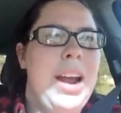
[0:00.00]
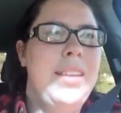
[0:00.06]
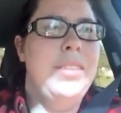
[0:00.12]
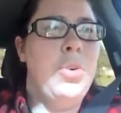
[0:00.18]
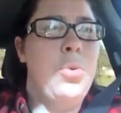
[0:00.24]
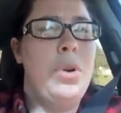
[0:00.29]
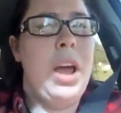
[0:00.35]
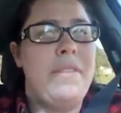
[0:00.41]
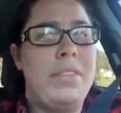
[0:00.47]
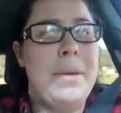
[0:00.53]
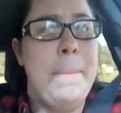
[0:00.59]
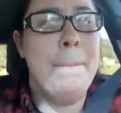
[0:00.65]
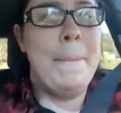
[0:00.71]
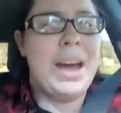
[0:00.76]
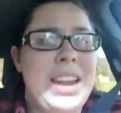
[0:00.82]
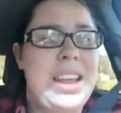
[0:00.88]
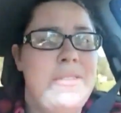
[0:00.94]
I don't have the
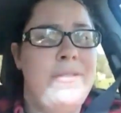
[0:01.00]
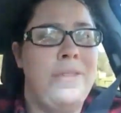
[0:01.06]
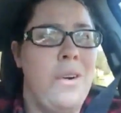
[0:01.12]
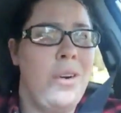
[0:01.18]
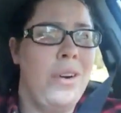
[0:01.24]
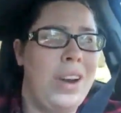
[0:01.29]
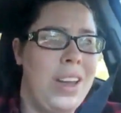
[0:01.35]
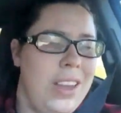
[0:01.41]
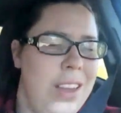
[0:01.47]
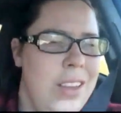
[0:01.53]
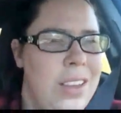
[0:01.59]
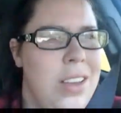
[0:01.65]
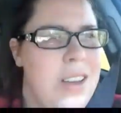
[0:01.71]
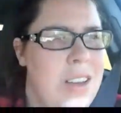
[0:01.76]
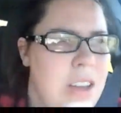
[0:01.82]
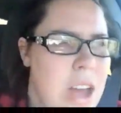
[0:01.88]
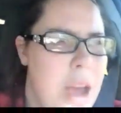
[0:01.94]
money for it.
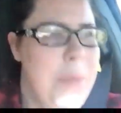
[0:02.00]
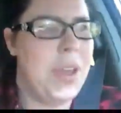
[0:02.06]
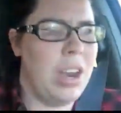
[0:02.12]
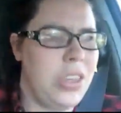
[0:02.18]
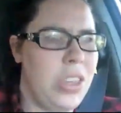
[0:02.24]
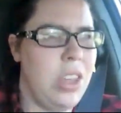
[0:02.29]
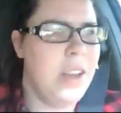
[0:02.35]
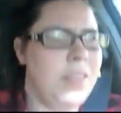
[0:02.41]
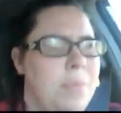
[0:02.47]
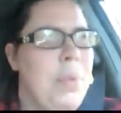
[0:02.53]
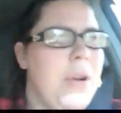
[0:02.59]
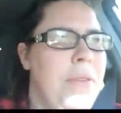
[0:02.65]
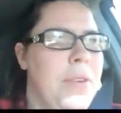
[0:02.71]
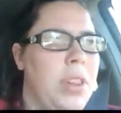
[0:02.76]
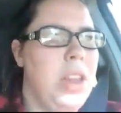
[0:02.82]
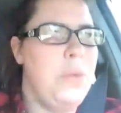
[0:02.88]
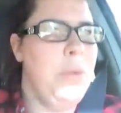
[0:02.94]
I mean, I think it's
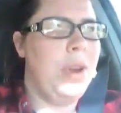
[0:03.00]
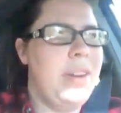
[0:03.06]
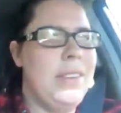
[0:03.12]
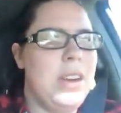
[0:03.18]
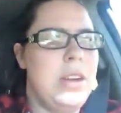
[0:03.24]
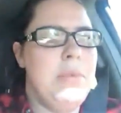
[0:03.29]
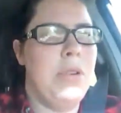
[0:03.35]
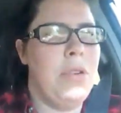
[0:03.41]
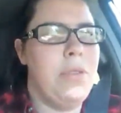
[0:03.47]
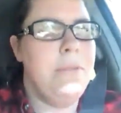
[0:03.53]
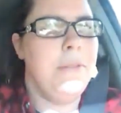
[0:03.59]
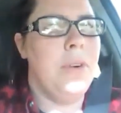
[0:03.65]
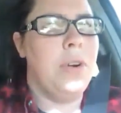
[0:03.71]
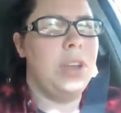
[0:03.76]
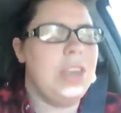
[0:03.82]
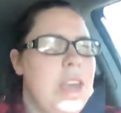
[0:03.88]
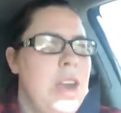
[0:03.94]
perfectly reasonable
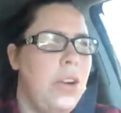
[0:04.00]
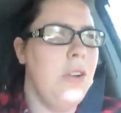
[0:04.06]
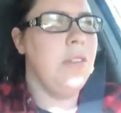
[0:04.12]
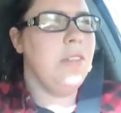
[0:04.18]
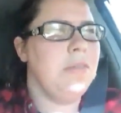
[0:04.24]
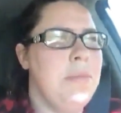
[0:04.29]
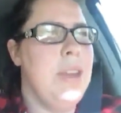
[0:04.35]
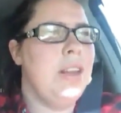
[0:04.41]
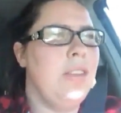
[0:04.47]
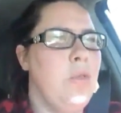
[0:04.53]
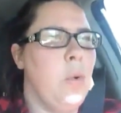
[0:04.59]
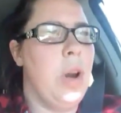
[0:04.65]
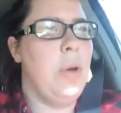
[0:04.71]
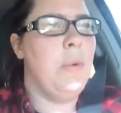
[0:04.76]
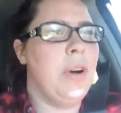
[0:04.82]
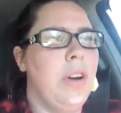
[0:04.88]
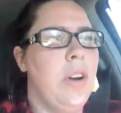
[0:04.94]
for a year to be
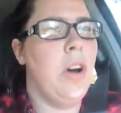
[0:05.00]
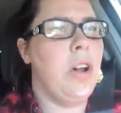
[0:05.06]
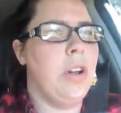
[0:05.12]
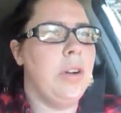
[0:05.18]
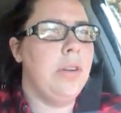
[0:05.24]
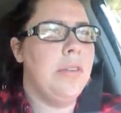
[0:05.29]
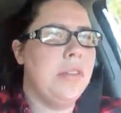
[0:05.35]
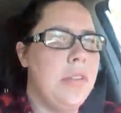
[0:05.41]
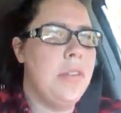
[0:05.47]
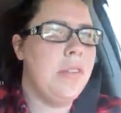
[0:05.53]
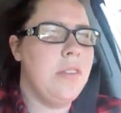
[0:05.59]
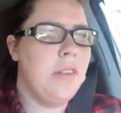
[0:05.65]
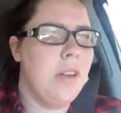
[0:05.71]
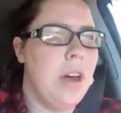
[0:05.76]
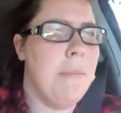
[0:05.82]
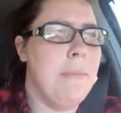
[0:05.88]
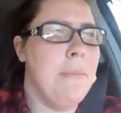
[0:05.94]

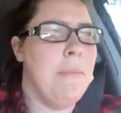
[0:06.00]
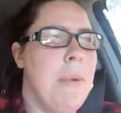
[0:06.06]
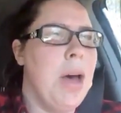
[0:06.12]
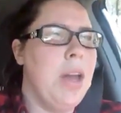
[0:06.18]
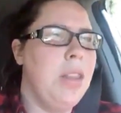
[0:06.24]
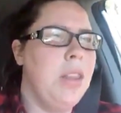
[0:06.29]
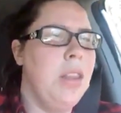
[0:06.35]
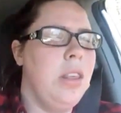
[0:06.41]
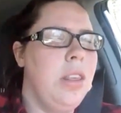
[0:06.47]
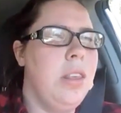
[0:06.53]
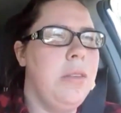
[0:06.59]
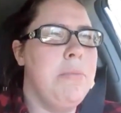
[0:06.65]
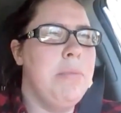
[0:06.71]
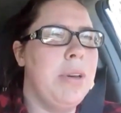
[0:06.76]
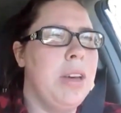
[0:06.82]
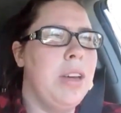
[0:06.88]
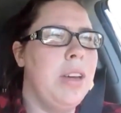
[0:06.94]
$21 a month.
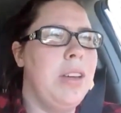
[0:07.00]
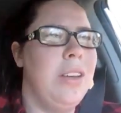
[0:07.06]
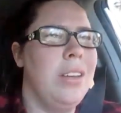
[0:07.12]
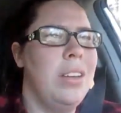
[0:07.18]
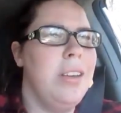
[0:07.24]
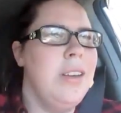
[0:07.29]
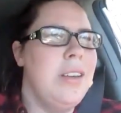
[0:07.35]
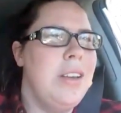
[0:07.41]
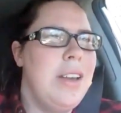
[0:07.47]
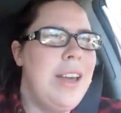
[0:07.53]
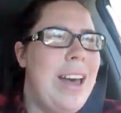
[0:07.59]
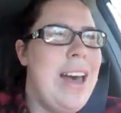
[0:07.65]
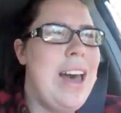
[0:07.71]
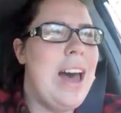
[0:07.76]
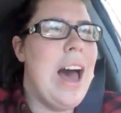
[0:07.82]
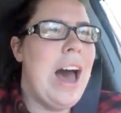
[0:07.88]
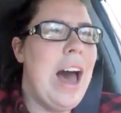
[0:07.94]
But
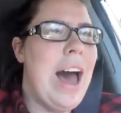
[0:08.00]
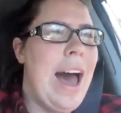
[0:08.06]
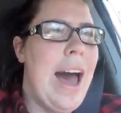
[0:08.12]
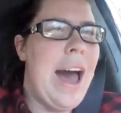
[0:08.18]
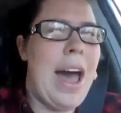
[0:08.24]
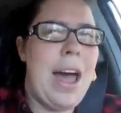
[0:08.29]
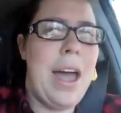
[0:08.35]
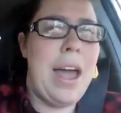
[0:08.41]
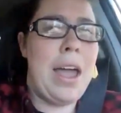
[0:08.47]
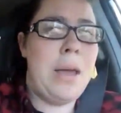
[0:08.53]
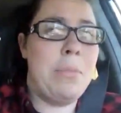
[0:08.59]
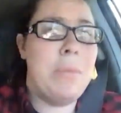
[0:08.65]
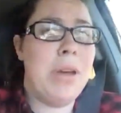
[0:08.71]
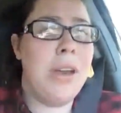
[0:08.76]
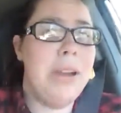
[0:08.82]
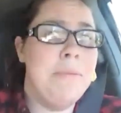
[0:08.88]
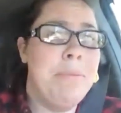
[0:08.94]

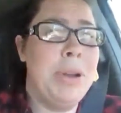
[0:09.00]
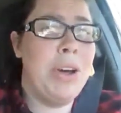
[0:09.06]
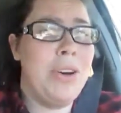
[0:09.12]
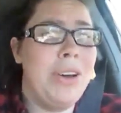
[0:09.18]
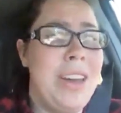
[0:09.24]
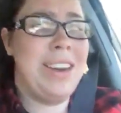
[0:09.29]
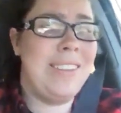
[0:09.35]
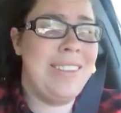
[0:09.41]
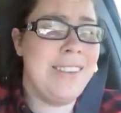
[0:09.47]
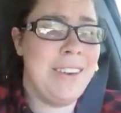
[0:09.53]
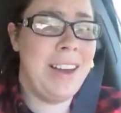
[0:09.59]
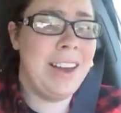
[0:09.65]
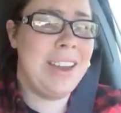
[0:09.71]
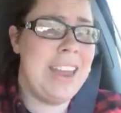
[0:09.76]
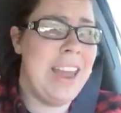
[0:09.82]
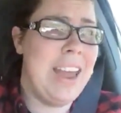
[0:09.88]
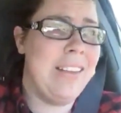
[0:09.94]
I'm unemployed, so
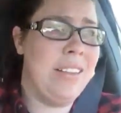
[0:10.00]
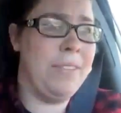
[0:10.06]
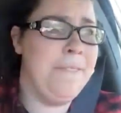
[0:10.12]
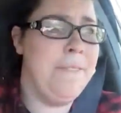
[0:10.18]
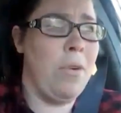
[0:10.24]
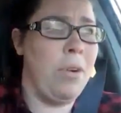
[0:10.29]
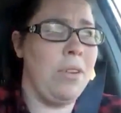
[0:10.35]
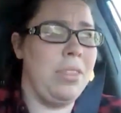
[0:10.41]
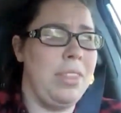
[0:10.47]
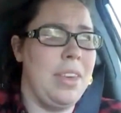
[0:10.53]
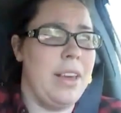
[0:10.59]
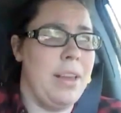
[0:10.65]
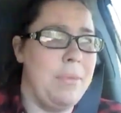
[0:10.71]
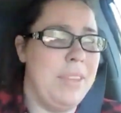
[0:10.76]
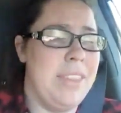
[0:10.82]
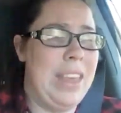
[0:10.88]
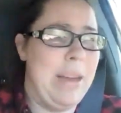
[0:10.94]
I can't afford
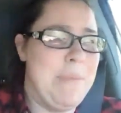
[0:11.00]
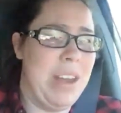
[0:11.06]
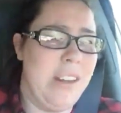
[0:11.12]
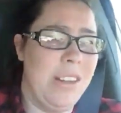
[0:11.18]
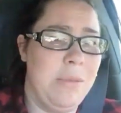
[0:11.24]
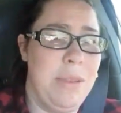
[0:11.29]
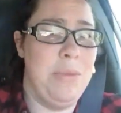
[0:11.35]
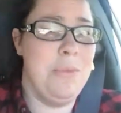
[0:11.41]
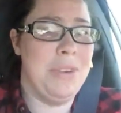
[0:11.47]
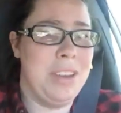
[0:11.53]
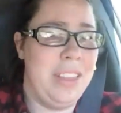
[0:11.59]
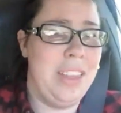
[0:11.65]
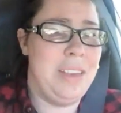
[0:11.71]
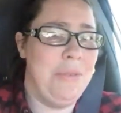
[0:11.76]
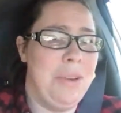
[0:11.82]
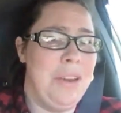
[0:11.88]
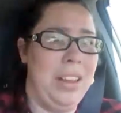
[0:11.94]
them. And that makes me
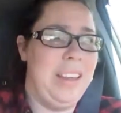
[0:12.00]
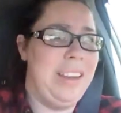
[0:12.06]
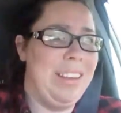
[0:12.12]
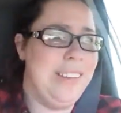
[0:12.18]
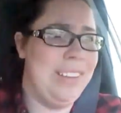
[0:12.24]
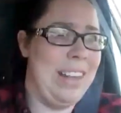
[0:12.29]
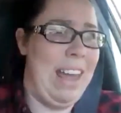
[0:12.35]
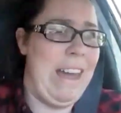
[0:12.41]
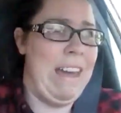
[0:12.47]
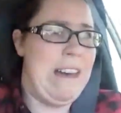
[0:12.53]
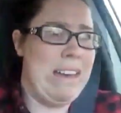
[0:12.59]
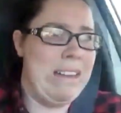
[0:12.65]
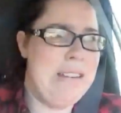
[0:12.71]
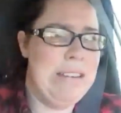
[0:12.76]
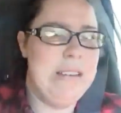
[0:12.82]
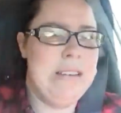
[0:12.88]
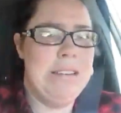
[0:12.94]
really, really
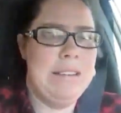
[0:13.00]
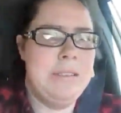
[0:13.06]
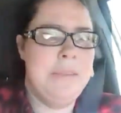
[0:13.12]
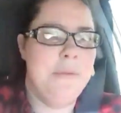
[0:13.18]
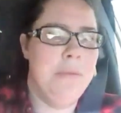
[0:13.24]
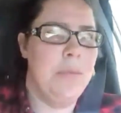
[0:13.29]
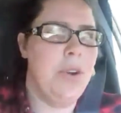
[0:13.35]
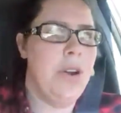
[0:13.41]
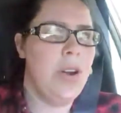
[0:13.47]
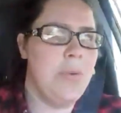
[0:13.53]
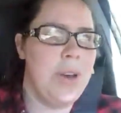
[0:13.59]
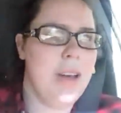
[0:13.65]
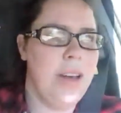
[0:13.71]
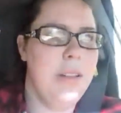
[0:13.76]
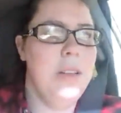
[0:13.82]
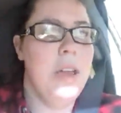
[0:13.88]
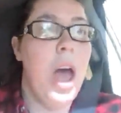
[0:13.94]
sad. But oh
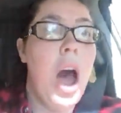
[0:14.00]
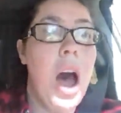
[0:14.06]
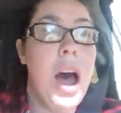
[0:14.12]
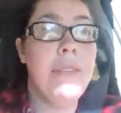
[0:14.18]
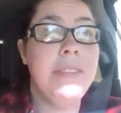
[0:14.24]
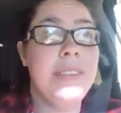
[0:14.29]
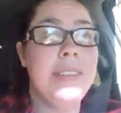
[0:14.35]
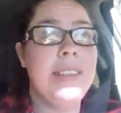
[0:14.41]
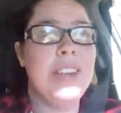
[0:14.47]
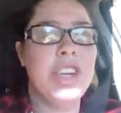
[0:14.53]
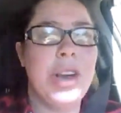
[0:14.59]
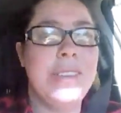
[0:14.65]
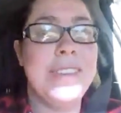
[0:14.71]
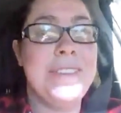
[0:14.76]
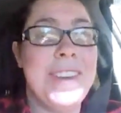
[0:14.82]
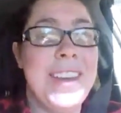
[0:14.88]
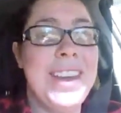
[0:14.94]
well, off to see
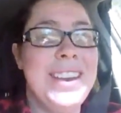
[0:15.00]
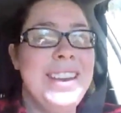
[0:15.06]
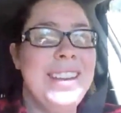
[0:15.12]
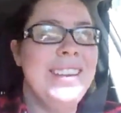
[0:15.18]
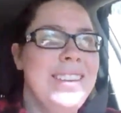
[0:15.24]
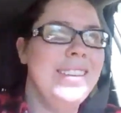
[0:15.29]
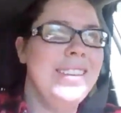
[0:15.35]
Josephine.